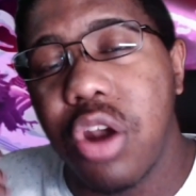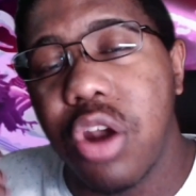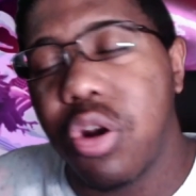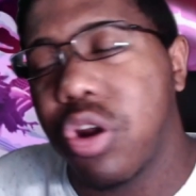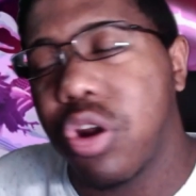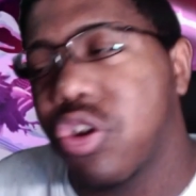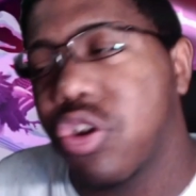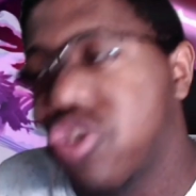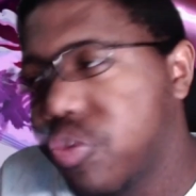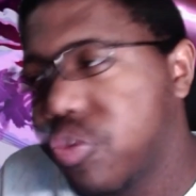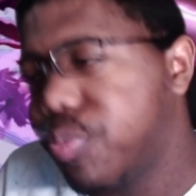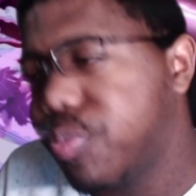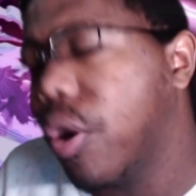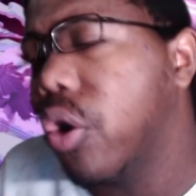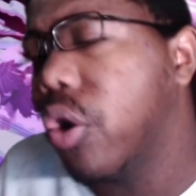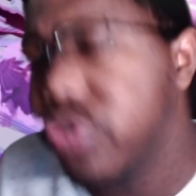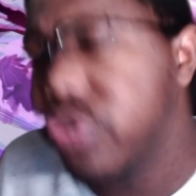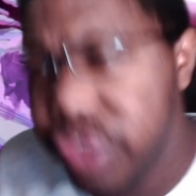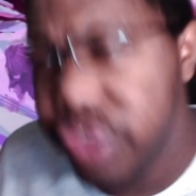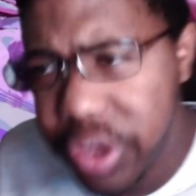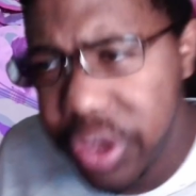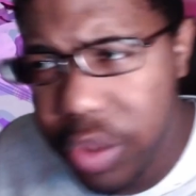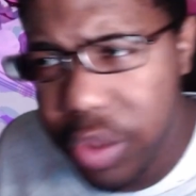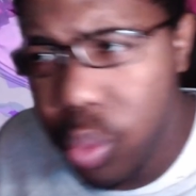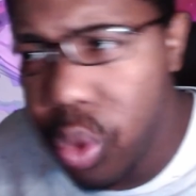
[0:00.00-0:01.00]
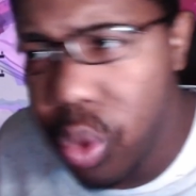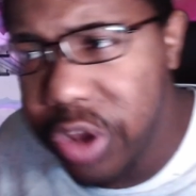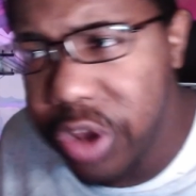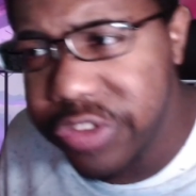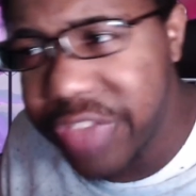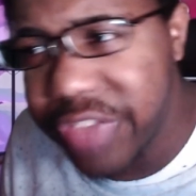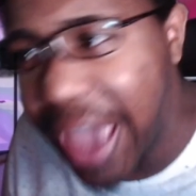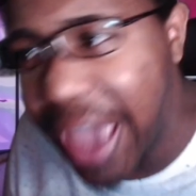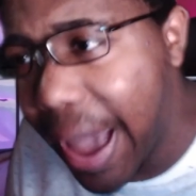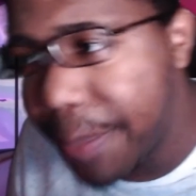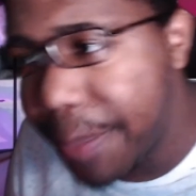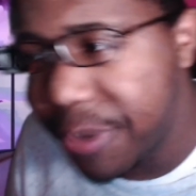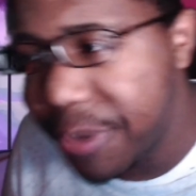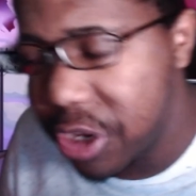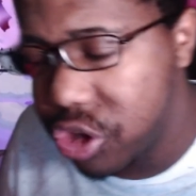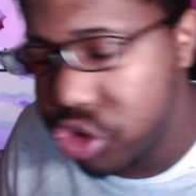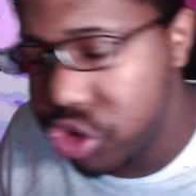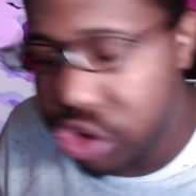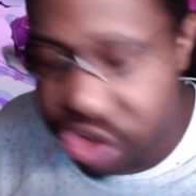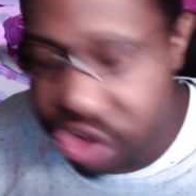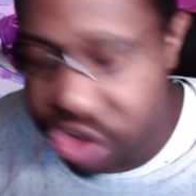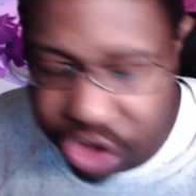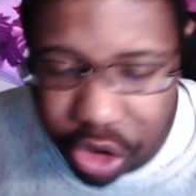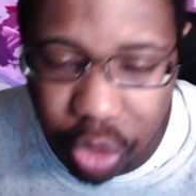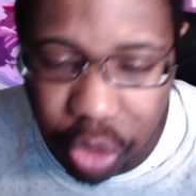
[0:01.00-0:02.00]
exposing what is happening to the
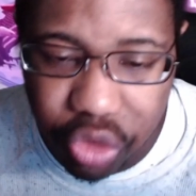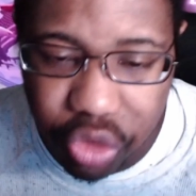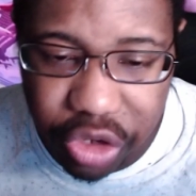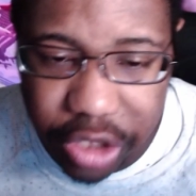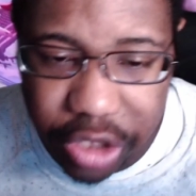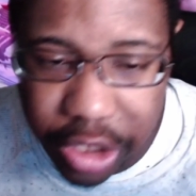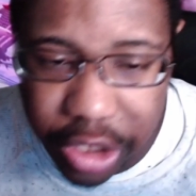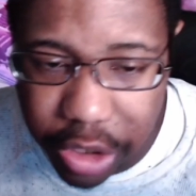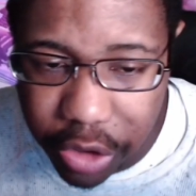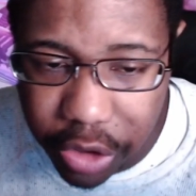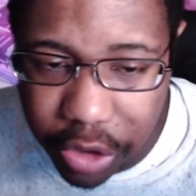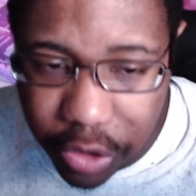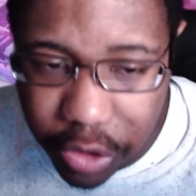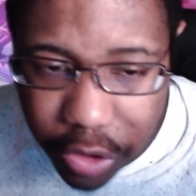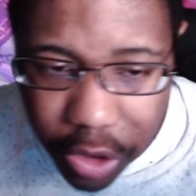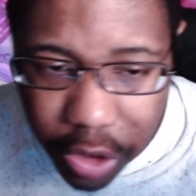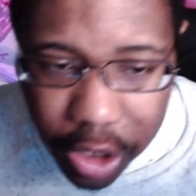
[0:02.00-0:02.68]
children here.